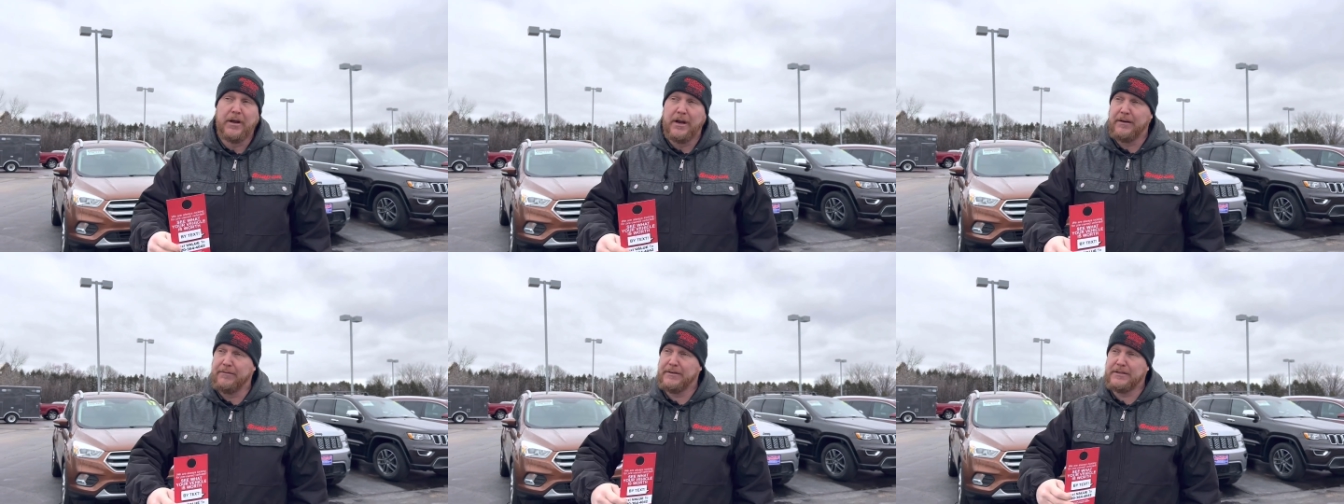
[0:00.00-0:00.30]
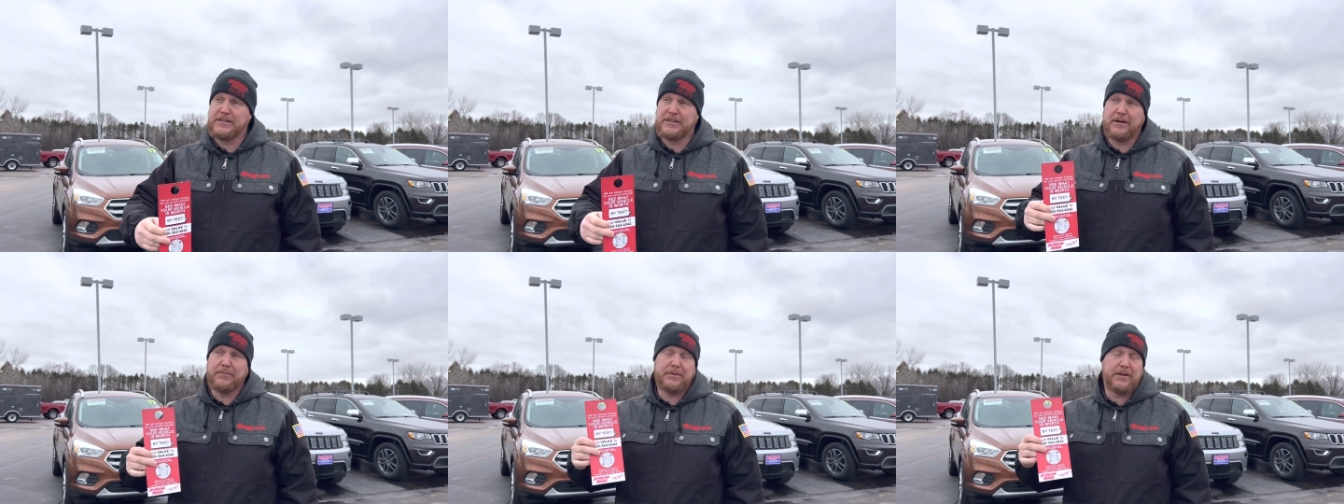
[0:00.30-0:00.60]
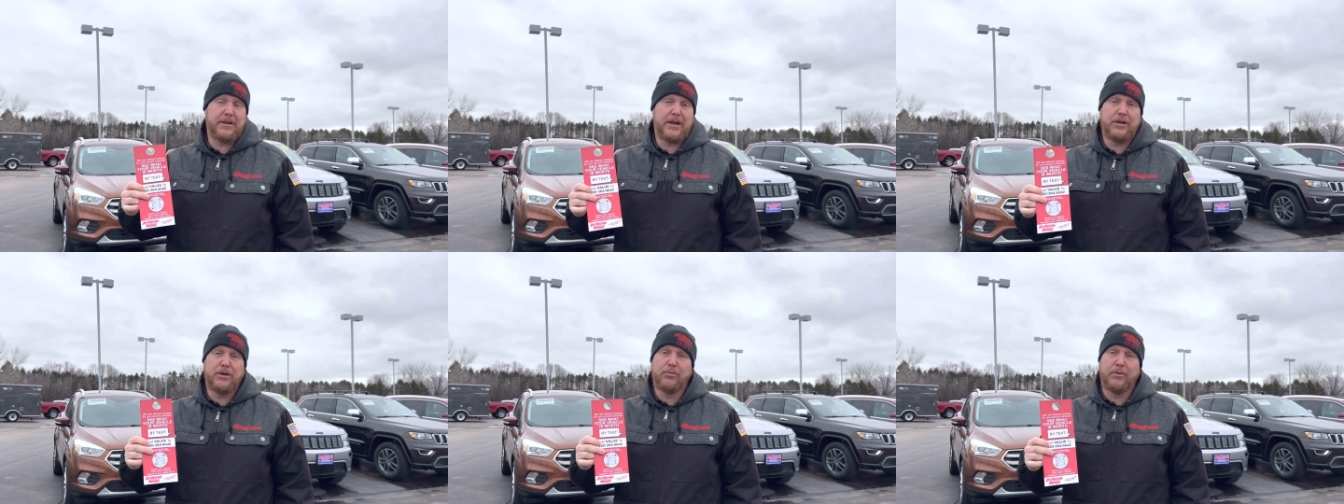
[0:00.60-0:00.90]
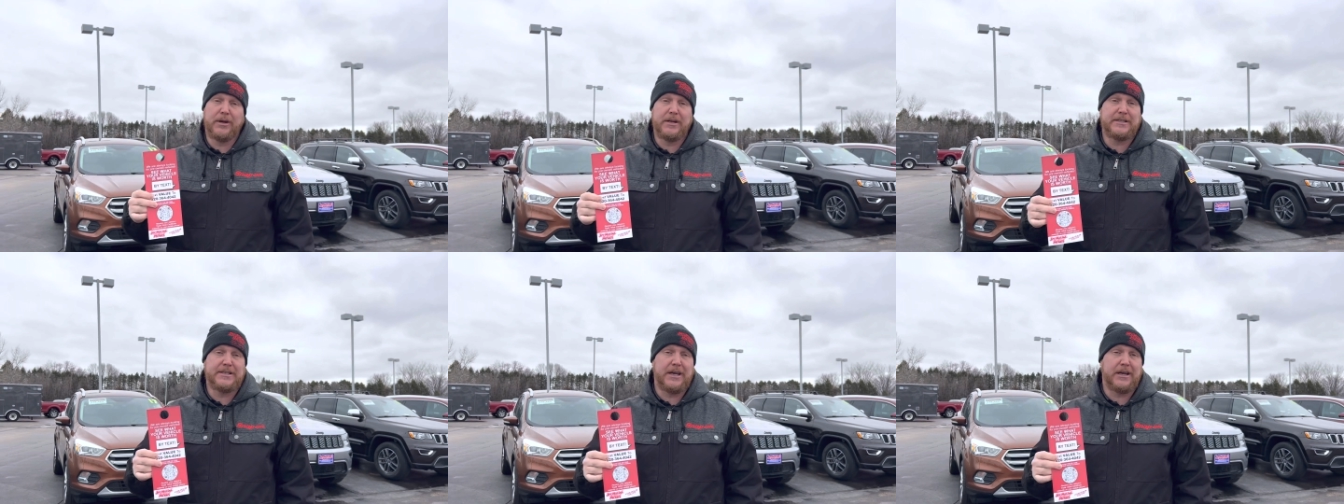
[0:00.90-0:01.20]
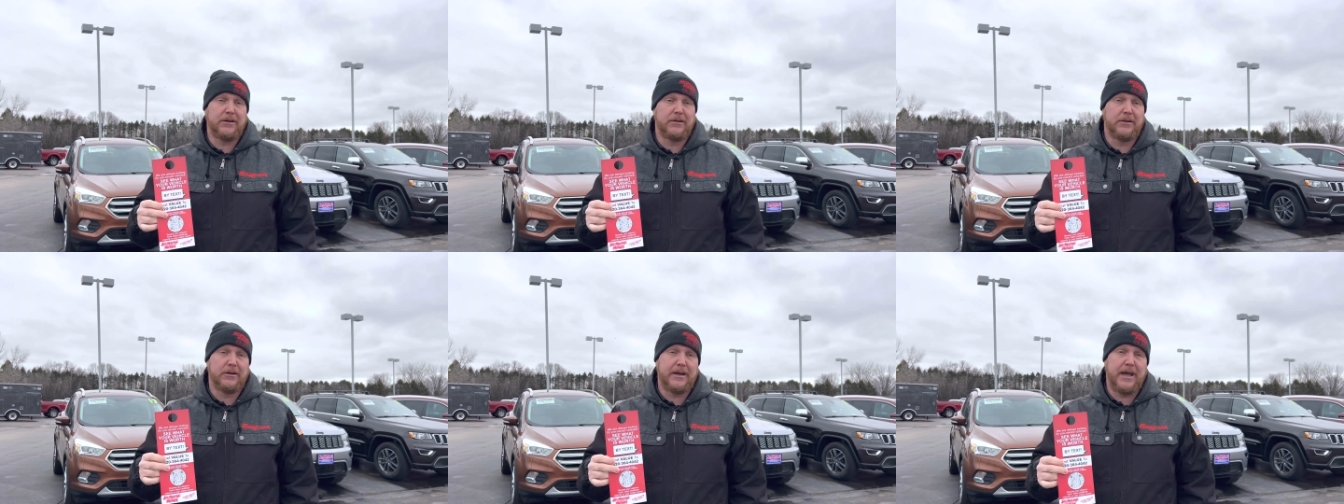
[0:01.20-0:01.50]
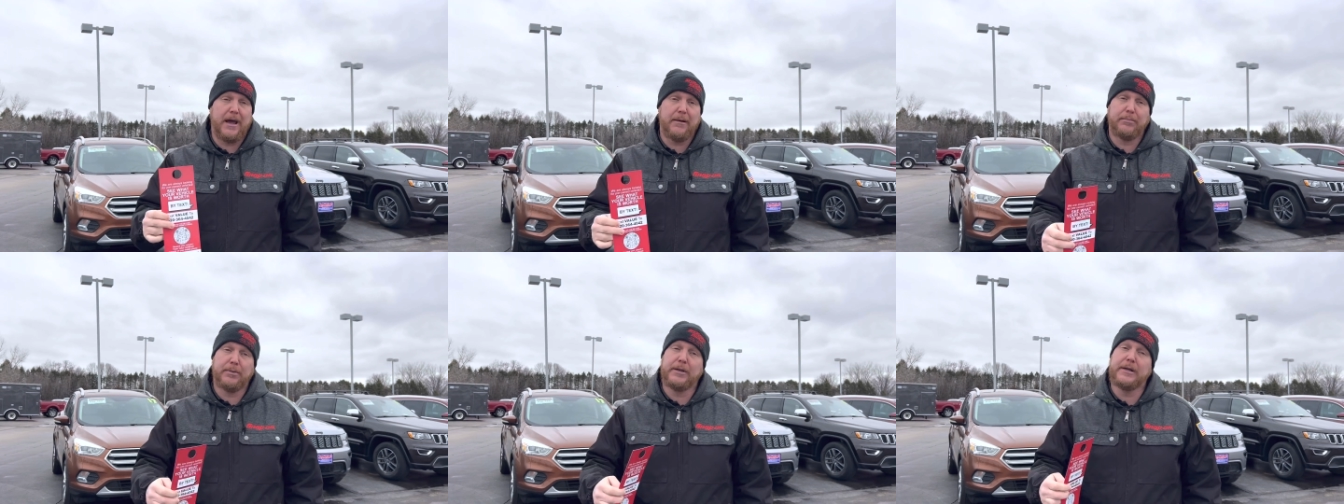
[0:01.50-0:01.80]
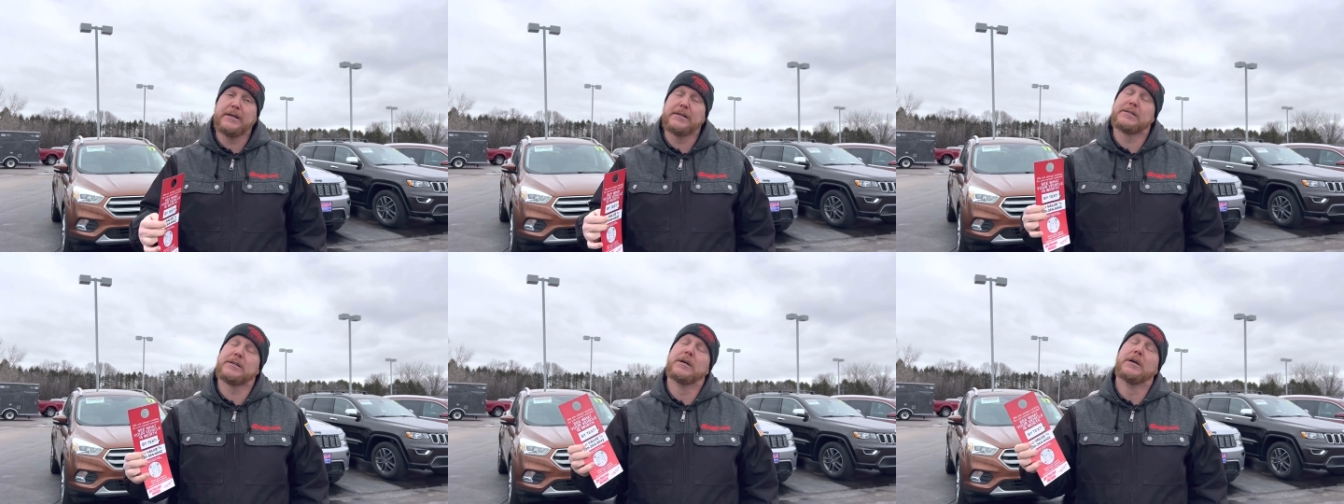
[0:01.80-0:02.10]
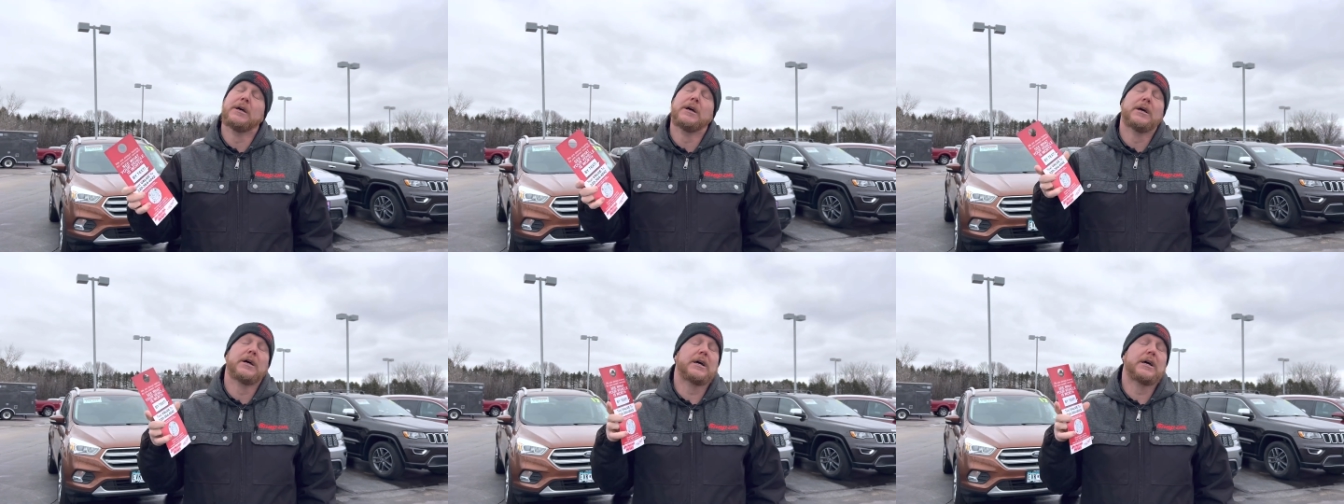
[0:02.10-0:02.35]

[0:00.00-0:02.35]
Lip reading: And if it's something that you want to take a look at, please